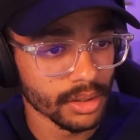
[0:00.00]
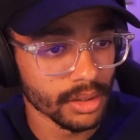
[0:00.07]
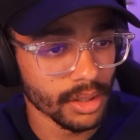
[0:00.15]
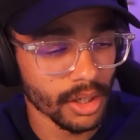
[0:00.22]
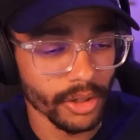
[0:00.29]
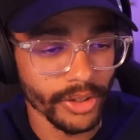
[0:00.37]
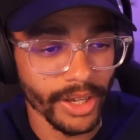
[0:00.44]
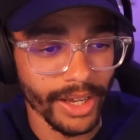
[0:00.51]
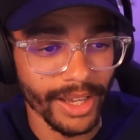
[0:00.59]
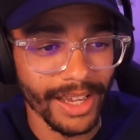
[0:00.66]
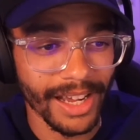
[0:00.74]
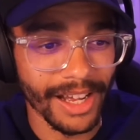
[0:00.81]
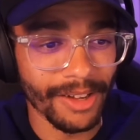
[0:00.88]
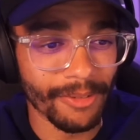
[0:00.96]
Okay.
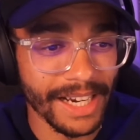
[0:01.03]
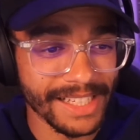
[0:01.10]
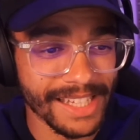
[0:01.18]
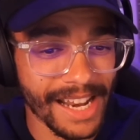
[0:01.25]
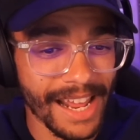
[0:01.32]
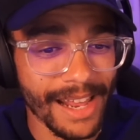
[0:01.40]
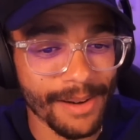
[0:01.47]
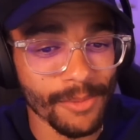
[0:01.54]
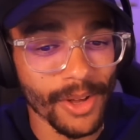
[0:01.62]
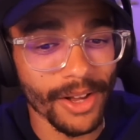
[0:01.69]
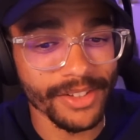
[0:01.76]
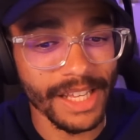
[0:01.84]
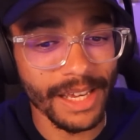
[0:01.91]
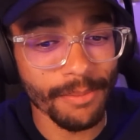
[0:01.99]
Uh, when I said animal,
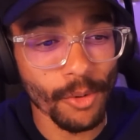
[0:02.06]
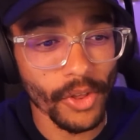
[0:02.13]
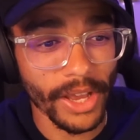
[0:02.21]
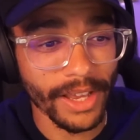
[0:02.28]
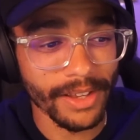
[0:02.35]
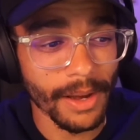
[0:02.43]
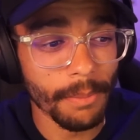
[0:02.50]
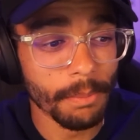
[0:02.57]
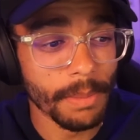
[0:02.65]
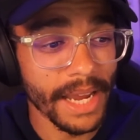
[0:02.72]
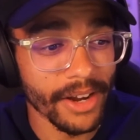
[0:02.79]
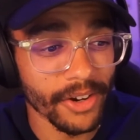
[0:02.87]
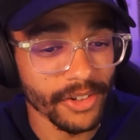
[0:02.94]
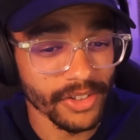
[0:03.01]
I was thinking more like a
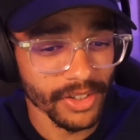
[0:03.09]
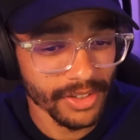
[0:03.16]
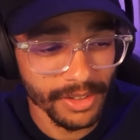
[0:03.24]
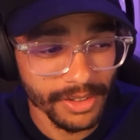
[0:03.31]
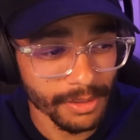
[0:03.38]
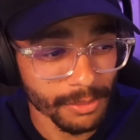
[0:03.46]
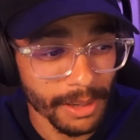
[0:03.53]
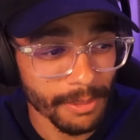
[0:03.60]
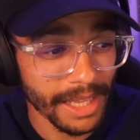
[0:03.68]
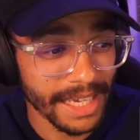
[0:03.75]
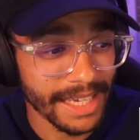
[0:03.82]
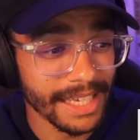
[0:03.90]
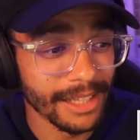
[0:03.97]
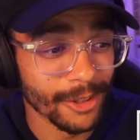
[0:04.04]
bear, so, so some type of
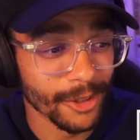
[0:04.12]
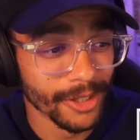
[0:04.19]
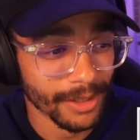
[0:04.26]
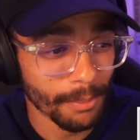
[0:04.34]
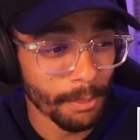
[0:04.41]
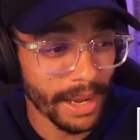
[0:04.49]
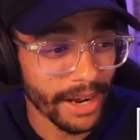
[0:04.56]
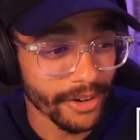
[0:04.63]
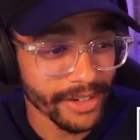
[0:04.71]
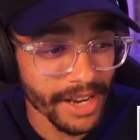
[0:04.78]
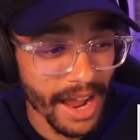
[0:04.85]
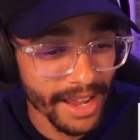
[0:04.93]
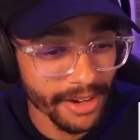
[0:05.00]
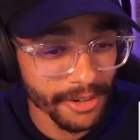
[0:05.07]
like killer. A bear,
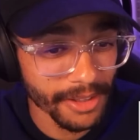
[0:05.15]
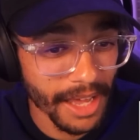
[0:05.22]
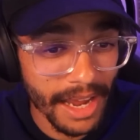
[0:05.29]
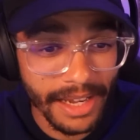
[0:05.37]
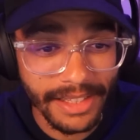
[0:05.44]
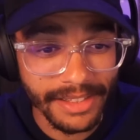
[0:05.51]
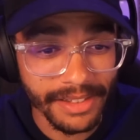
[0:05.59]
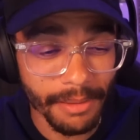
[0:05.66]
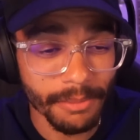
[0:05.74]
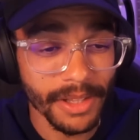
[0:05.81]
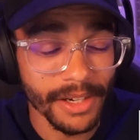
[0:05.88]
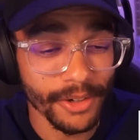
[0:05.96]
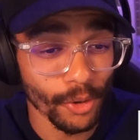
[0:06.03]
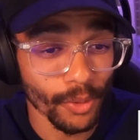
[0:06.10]
tiger, lion,
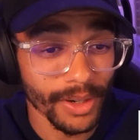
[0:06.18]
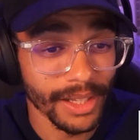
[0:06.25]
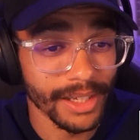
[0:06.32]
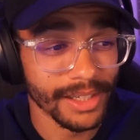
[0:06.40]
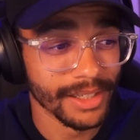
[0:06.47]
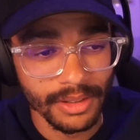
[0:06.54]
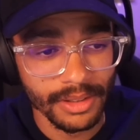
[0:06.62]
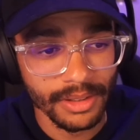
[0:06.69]
something, a gorilla.